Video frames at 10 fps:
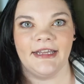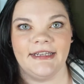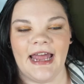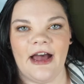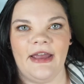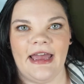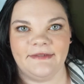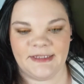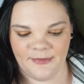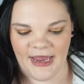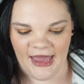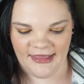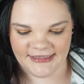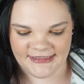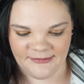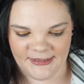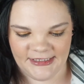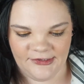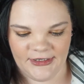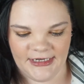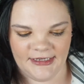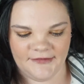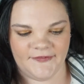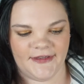Now I have some palettes I'm getting rid of.